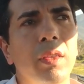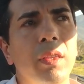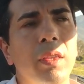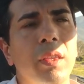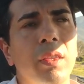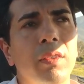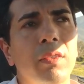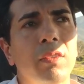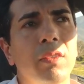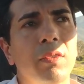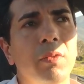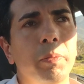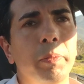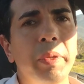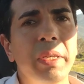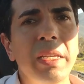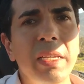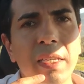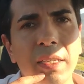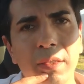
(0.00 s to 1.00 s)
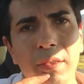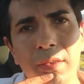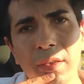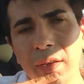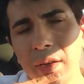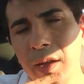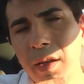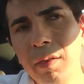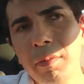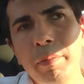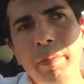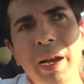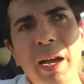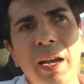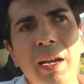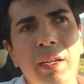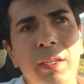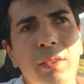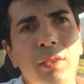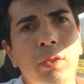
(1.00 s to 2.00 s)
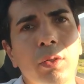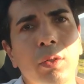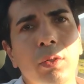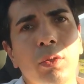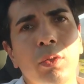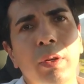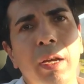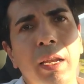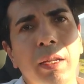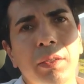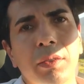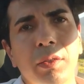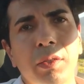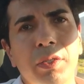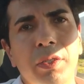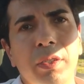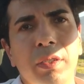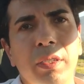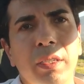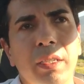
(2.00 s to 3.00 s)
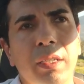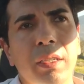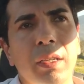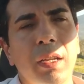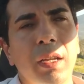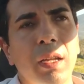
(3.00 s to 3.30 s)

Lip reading: the speed back to electricity,